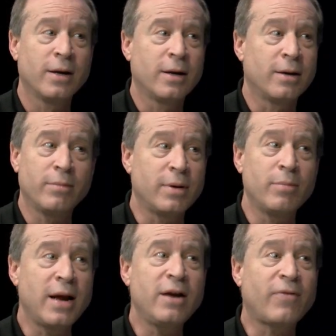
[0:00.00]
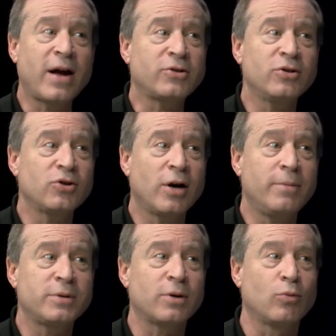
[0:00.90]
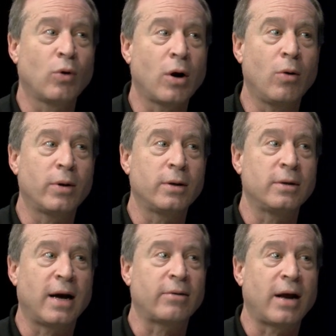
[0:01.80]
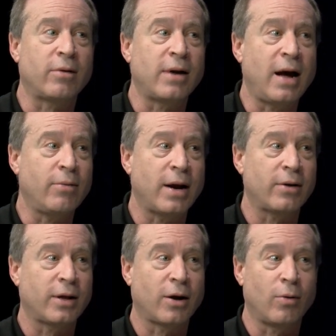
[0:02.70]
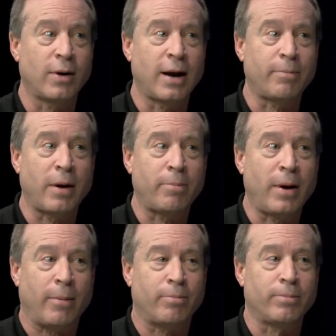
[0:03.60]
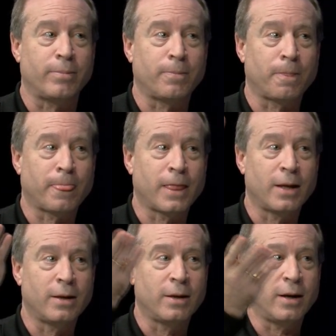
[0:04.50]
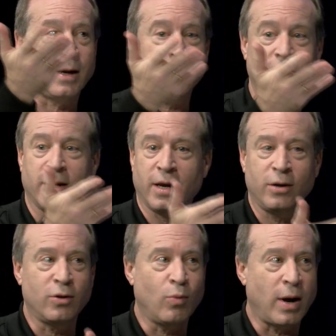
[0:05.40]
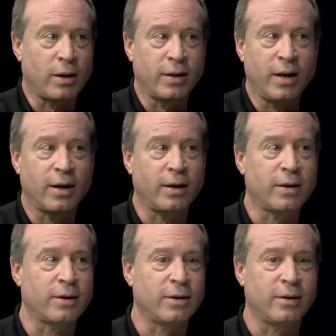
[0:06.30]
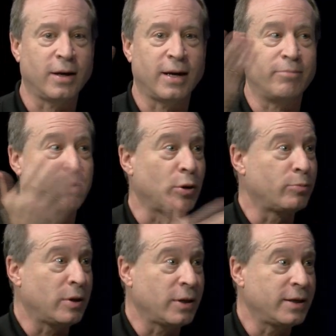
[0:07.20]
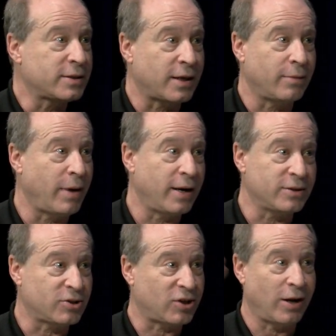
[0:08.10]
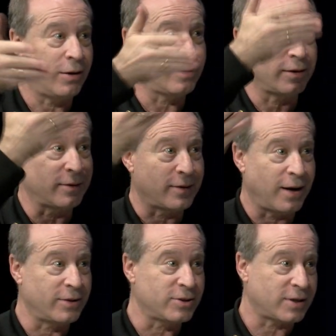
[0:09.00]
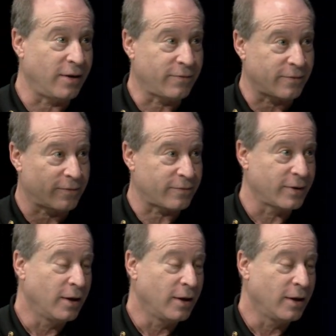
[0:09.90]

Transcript: manufacturing jobs were going down, down, down. Now yeah, they're going now they're up, starting up, to up. come up. They're starting to and come you up. you need the welding. Yeah. You got to build buildings that are made of steel and yeah. other stuff. Yeah.